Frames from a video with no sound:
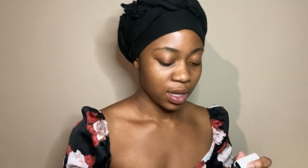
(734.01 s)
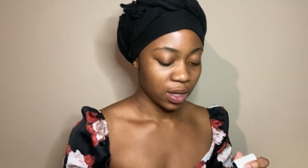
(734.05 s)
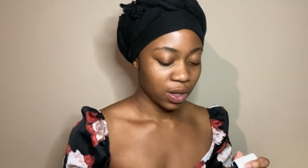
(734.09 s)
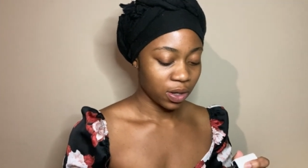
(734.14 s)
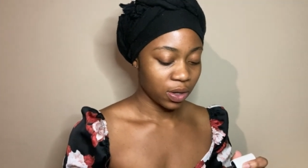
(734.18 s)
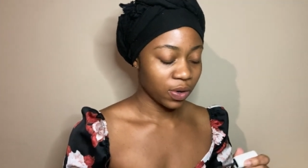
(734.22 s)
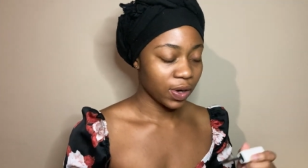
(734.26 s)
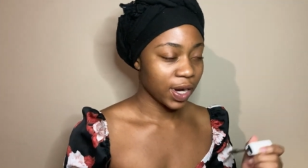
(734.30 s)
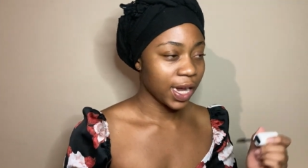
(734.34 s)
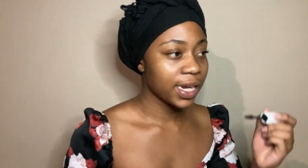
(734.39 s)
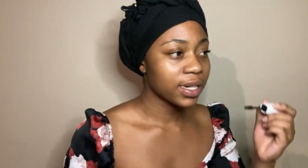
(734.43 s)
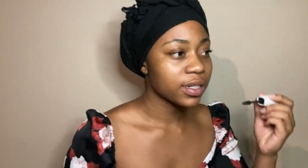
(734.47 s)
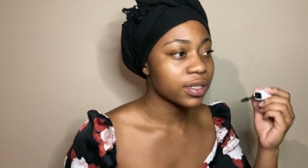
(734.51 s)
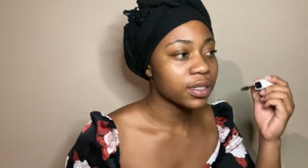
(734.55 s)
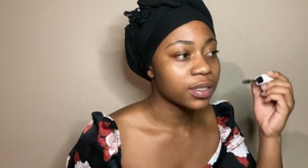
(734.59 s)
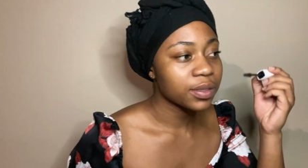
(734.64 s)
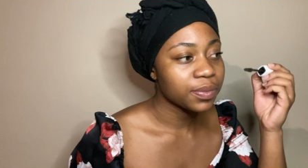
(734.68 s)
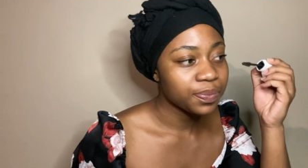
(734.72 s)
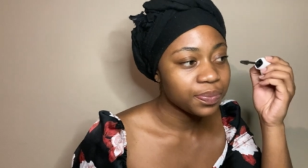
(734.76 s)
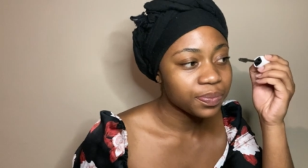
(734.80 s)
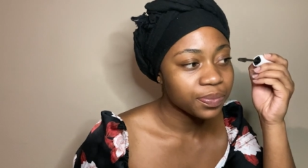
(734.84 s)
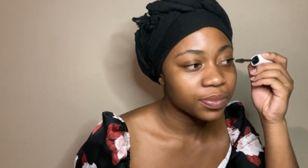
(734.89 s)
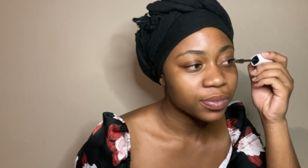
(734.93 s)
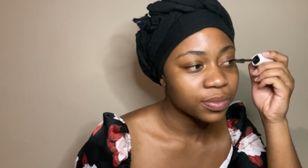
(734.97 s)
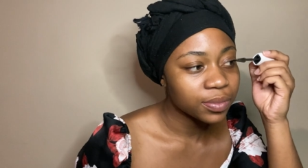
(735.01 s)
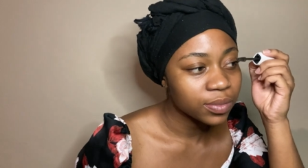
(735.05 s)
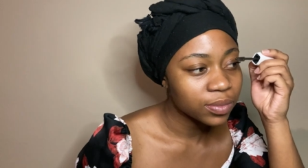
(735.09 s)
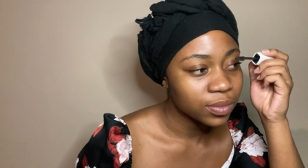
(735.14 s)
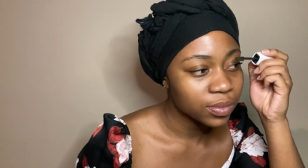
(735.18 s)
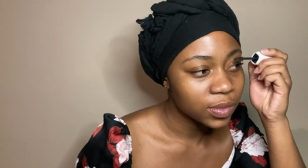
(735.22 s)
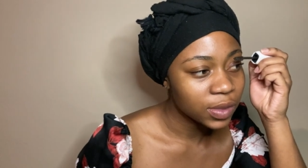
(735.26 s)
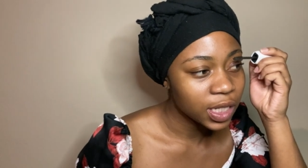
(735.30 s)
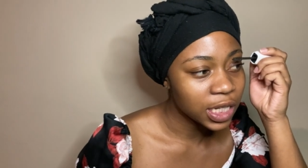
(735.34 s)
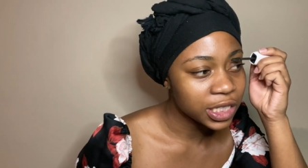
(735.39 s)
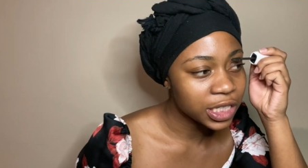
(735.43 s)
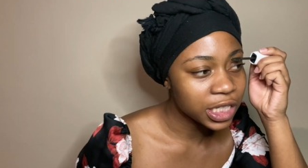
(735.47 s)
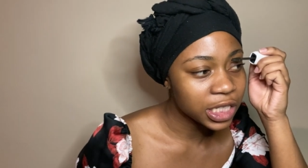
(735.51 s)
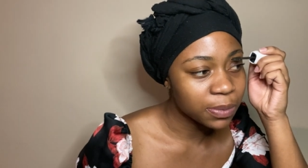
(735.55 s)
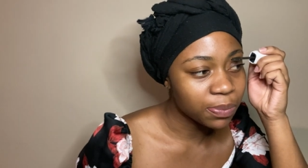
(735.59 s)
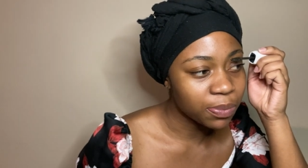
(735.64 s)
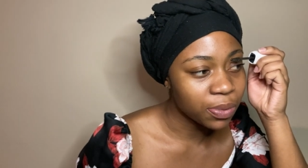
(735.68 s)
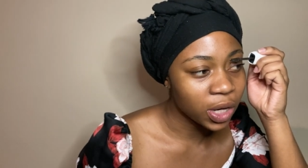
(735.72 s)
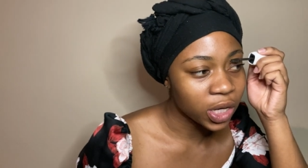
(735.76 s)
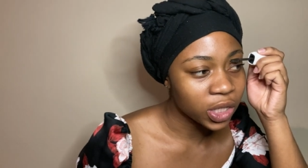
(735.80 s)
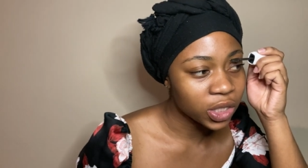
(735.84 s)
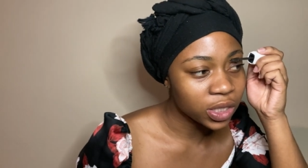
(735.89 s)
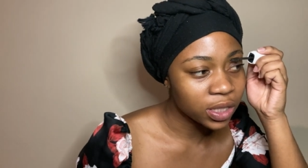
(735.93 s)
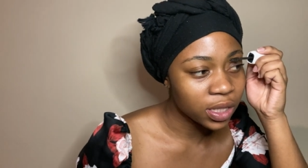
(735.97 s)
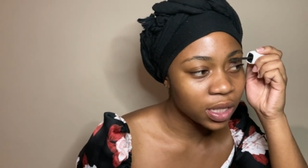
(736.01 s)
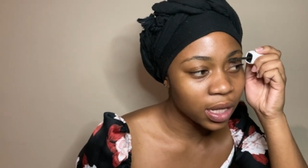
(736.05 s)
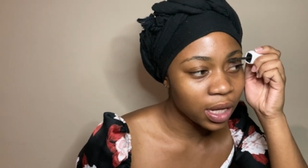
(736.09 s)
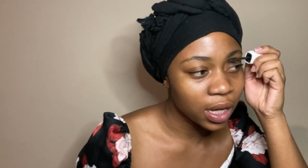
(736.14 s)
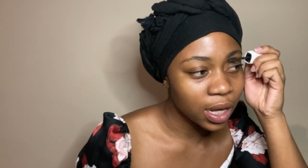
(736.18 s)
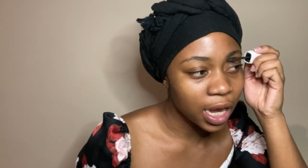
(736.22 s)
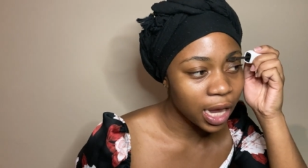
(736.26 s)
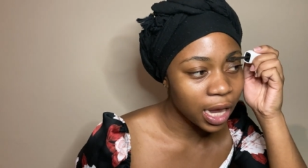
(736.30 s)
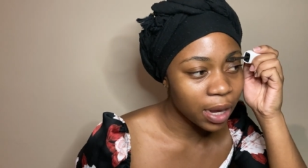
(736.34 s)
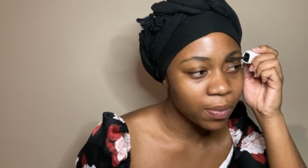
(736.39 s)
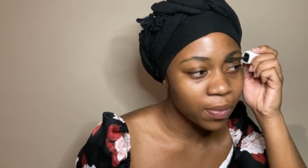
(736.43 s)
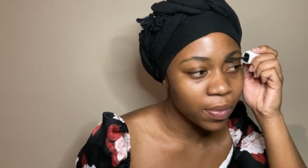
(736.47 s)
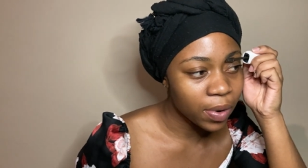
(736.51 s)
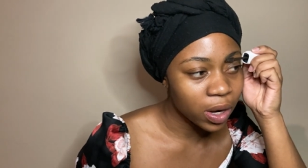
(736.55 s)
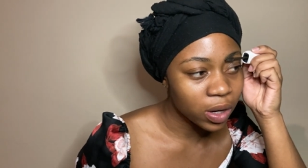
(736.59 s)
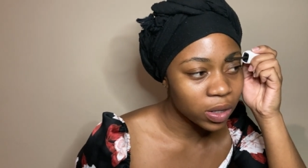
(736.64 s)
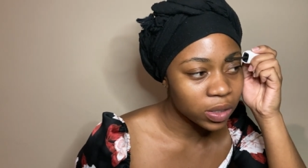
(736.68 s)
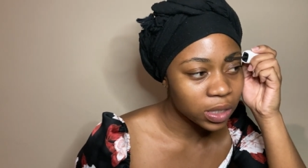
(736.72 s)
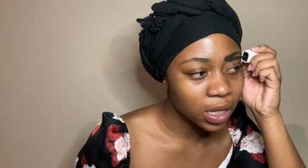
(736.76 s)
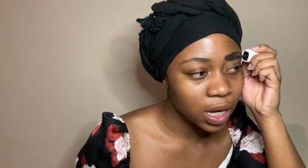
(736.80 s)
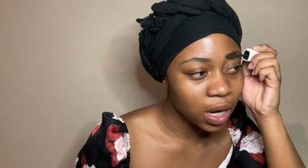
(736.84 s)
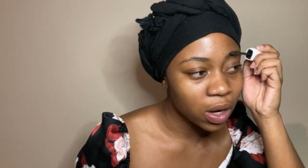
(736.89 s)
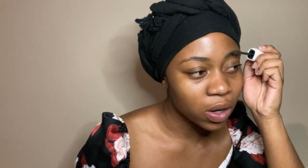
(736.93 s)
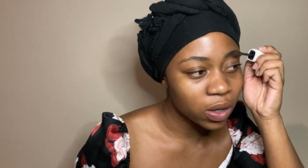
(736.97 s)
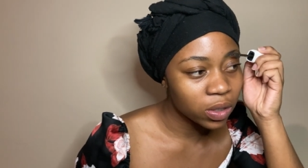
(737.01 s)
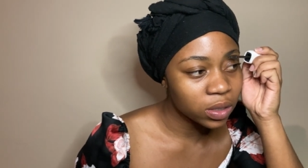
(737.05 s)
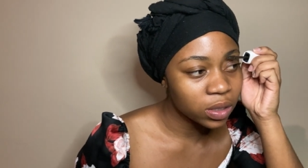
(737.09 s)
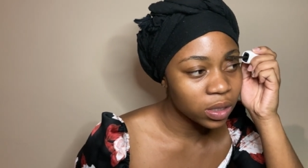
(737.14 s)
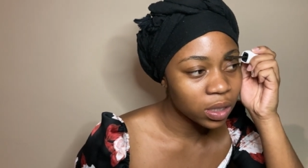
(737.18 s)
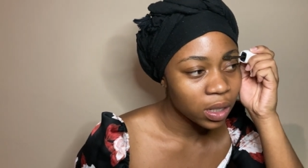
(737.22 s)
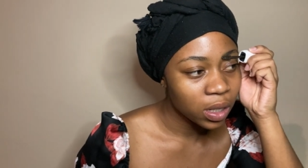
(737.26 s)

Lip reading: All right, let's just brush the eyebrows out.